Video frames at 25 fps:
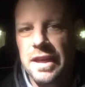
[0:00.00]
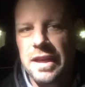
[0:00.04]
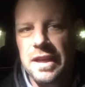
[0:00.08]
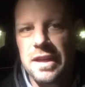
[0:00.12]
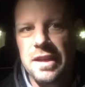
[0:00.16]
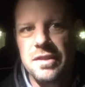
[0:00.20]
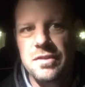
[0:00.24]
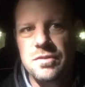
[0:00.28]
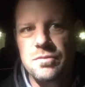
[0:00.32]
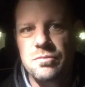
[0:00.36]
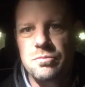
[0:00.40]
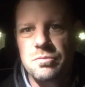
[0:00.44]
And
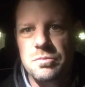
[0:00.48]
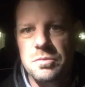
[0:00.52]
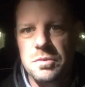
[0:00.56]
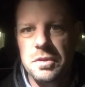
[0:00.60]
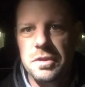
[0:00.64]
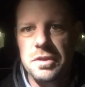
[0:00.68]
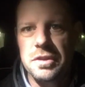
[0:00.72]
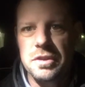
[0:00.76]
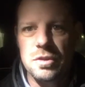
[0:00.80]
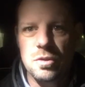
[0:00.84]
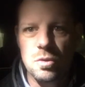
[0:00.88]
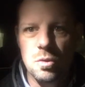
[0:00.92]
it's
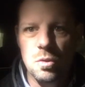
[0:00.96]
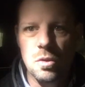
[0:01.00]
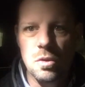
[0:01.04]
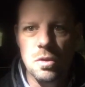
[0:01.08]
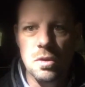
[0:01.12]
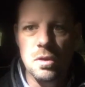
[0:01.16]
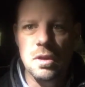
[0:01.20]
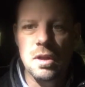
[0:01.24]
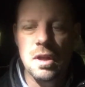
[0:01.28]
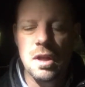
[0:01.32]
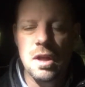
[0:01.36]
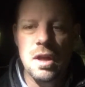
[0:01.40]
really
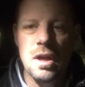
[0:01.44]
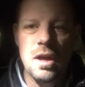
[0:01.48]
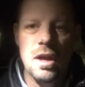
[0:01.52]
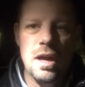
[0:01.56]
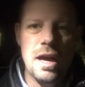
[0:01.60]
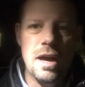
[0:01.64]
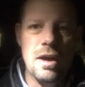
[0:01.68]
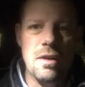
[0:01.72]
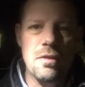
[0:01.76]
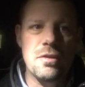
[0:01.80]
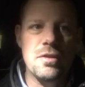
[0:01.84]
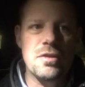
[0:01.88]
cool
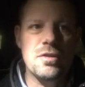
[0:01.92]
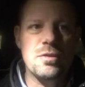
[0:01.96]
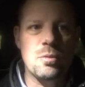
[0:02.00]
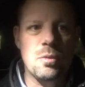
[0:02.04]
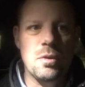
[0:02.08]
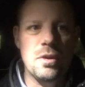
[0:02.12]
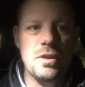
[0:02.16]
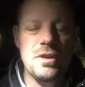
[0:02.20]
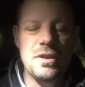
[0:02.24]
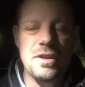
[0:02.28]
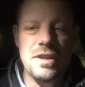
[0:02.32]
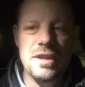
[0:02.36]
how this
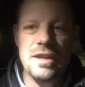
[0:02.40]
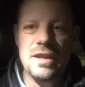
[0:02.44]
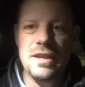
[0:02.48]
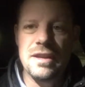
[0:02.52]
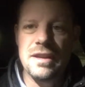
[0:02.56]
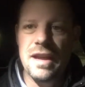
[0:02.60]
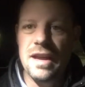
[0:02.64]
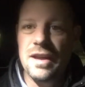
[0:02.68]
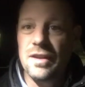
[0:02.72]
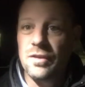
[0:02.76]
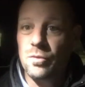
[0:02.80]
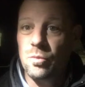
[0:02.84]
one did
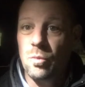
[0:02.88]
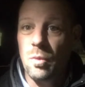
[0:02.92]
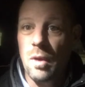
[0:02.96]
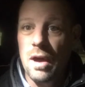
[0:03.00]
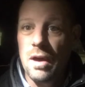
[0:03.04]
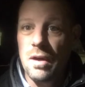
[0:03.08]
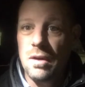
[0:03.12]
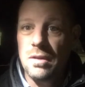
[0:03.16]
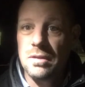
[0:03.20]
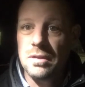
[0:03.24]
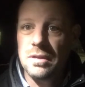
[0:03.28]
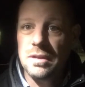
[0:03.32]
as
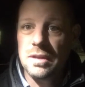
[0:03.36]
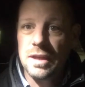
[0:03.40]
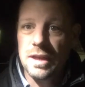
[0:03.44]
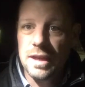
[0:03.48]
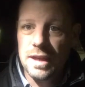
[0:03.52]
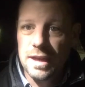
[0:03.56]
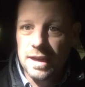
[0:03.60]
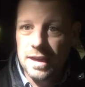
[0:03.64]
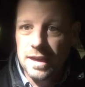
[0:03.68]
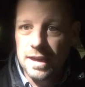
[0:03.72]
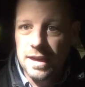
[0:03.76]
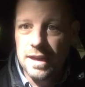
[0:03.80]
well.
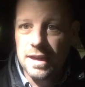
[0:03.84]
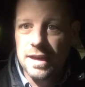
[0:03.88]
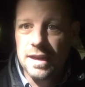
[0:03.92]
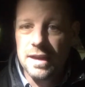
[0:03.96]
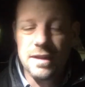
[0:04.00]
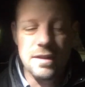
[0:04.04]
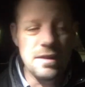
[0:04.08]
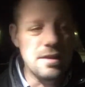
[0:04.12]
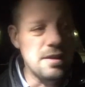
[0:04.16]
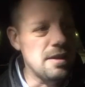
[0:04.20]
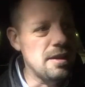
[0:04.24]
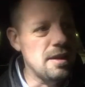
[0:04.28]

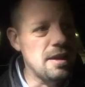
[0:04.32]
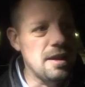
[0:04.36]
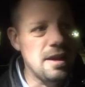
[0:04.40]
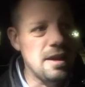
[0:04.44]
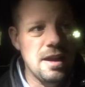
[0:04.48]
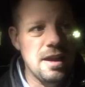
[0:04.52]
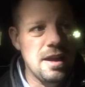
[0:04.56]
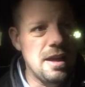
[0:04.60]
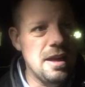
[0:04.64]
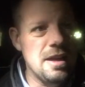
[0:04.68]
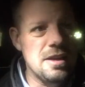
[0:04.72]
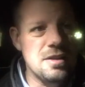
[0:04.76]
And
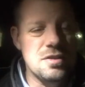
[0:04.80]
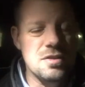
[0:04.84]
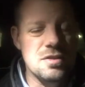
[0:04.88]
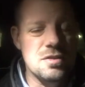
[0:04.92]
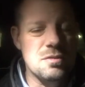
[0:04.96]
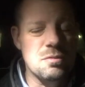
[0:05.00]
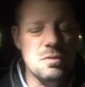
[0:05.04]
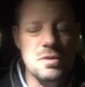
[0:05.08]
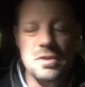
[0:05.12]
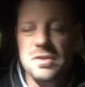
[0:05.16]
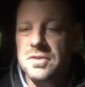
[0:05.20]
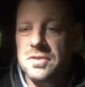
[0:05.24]
it
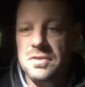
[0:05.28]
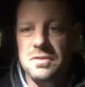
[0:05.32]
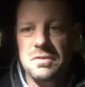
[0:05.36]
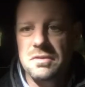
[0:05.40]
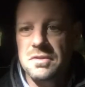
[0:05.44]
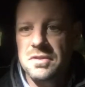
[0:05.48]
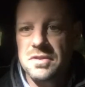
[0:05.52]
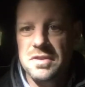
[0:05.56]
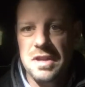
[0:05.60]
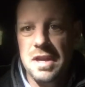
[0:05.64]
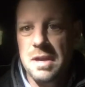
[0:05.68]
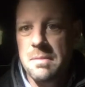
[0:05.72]
just was
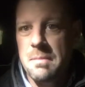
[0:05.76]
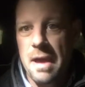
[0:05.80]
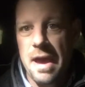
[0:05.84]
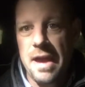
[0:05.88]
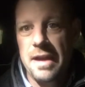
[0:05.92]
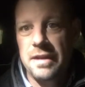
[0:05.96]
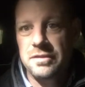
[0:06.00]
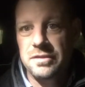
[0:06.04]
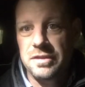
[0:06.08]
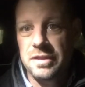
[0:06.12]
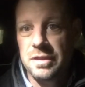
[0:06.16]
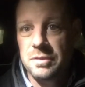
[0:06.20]

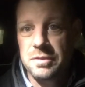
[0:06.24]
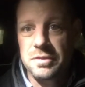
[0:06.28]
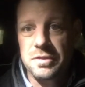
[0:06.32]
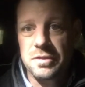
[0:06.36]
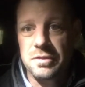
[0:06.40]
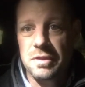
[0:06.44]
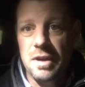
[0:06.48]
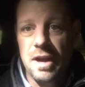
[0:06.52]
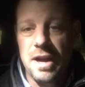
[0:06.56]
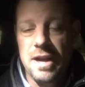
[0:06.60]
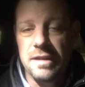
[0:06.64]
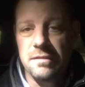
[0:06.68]
cinematically, it was
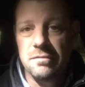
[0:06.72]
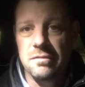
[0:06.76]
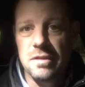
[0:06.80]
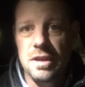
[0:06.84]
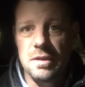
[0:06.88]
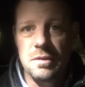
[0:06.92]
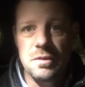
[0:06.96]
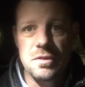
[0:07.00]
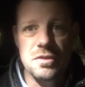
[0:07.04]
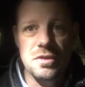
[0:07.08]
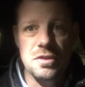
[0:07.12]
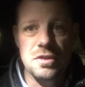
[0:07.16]
great.
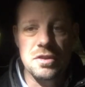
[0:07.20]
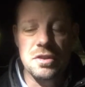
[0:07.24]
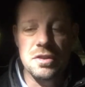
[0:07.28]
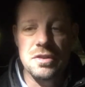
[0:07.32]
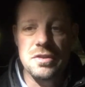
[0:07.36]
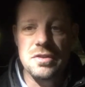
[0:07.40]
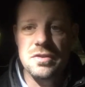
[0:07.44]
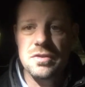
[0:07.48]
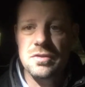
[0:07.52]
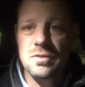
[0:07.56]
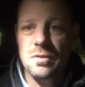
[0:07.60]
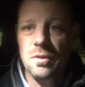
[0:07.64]
It was a
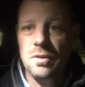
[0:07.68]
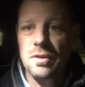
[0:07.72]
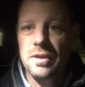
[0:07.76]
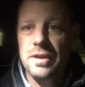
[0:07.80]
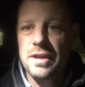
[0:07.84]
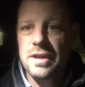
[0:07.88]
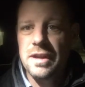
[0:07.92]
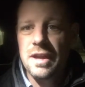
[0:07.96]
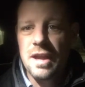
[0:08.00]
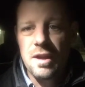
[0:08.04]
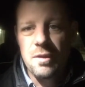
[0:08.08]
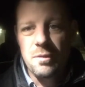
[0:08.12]
good
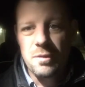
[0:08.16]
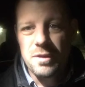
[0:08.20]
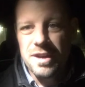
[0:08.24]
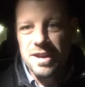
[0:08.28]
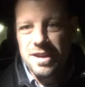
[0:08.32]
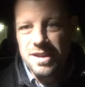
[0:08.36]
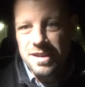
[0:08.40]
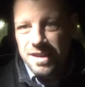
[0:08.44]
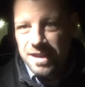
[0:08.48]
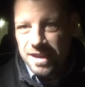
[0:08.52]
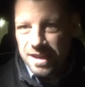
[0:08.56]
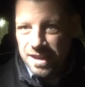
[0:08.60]
story. We
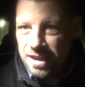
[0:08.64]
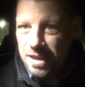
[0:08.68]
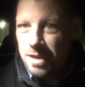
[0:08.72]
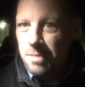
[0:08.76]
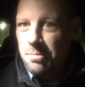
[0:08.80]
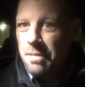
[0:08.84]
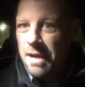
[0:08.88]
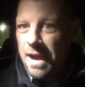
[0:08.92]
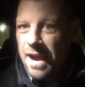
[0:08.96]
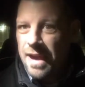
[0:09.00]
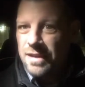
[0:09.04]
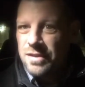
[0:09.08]
didn't need a
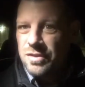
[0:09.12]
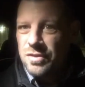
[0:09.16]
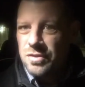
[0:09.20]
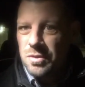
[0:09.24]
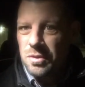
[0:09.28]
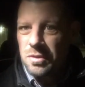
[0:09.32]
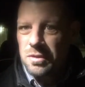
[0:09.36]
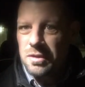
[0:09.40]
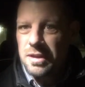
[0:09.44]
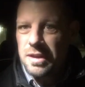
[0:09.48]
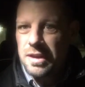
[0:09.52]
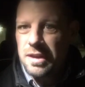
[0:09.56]

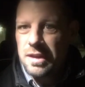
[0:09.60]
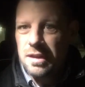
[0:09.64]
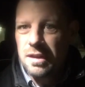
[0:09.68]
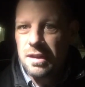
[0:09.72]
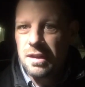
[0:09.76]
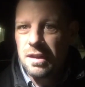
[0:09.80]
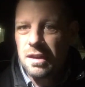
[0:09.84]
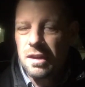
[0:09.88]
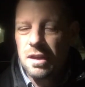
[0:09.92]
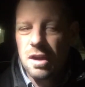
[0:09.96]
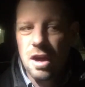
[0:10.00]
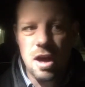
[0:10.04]
backstory.
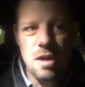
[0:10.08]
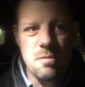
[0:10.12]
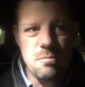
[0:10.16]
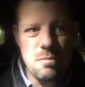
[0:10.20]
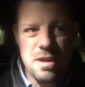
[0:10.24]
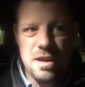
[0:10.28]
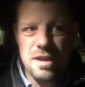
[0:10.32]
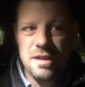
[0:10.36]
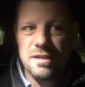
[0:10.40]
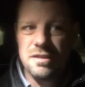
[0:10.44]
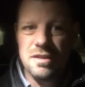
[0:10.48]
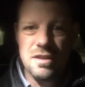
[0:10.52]
I
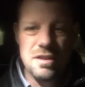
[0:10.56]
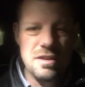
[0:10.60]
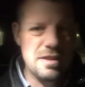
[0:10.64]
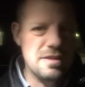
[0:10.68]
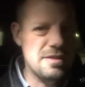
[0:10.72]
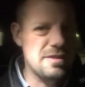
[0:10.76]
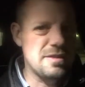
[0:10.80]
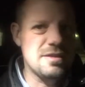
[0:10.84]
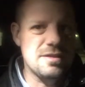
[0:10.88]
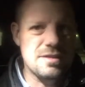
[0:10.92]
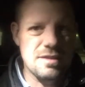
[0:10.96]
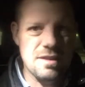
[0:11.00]
mean,
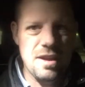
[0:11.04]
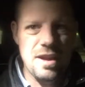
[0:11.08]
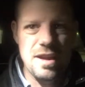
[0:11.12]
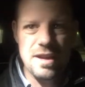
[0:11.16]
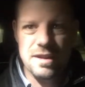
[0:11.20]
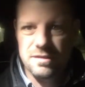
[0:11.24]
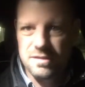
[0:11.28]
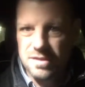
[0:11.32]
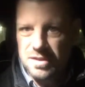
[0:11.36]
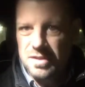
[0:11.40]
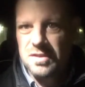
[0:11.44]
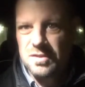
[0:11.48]
this is
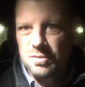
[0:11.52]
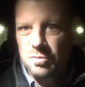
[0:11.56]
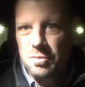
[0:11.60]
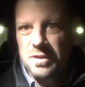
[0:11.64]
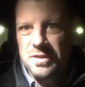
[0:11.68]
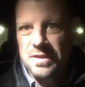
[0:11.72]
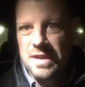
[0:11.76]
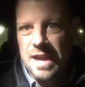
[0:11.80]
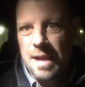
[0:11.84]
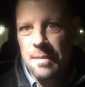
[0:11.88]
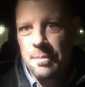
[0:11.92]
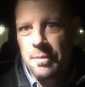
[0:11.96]

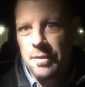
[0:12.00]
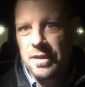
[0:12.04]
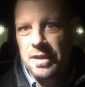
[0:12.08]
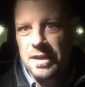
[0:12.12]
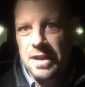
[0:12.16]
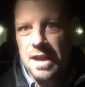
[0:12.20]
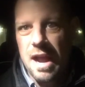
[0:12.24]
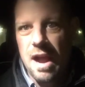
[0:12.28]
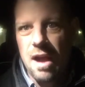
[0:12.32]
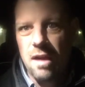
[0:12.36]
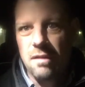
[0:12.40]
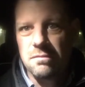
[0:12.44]
what's happening
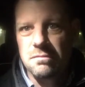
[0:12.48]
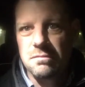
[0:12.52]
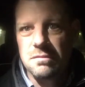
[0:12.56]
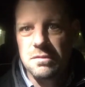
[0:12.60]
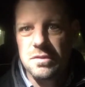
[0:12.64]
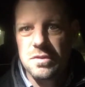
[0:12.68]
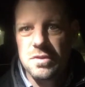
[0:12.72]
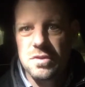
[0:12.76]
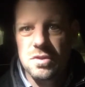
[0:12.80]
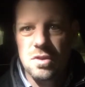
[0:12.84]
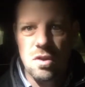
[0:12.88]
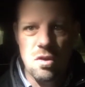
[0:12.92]
now.
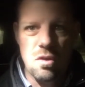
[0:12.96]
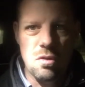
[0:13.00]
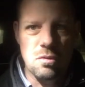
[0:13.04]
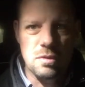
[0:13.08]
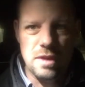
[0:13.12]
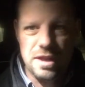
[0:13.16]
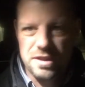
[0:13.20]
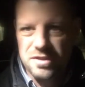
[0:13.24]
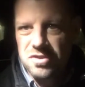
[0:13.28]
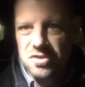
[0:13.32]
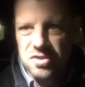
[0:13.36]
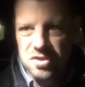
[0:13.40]
So
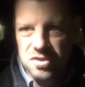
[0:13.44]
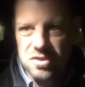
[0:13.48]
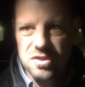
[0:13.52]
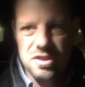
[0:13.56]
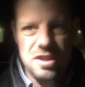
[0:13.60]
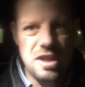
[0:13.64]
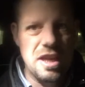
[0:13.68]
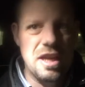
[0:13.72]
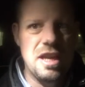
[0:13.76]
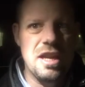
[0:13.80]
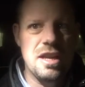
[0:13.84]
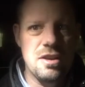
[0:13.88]
let's just
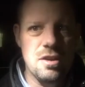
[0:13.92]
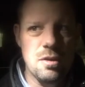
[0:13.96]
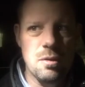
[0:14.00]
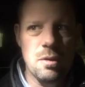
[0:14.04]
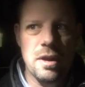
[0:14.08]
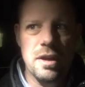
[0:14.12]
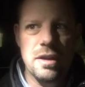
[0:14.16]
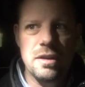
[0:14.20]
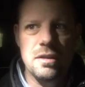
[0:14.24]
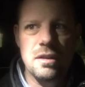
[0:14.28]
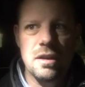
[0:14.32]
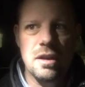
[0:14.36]
get
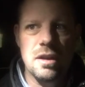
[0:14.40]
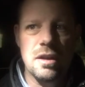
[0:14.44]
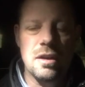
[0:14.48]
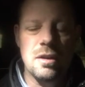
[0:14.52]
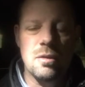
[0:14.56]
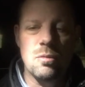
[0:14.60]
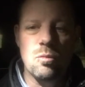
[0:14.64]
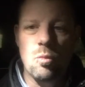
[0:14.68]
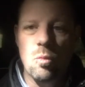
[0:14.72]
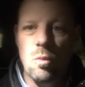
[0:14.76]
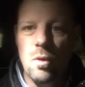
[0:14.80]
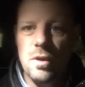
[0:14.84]
into it.
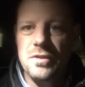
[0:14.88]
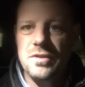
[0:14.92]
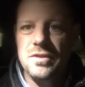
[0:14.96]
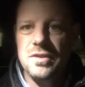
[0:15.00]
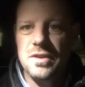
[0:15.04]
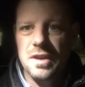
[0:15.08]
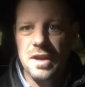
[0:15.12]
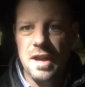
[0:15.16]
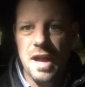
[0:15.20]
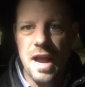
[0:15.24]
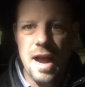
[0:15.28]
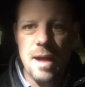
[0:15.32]
What's
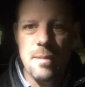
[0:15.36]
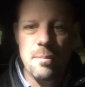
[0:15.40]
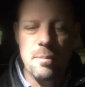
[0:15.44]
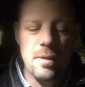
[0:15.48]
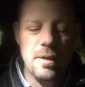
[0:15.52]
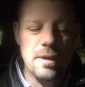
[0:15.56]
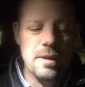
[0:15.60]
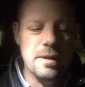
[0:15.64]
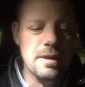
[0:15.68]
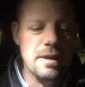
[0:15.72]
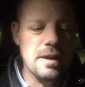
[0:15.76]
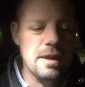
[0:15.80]
going to
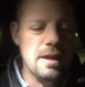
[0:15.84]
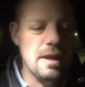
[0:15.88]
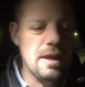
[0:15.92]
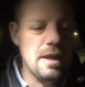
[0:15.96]
happen?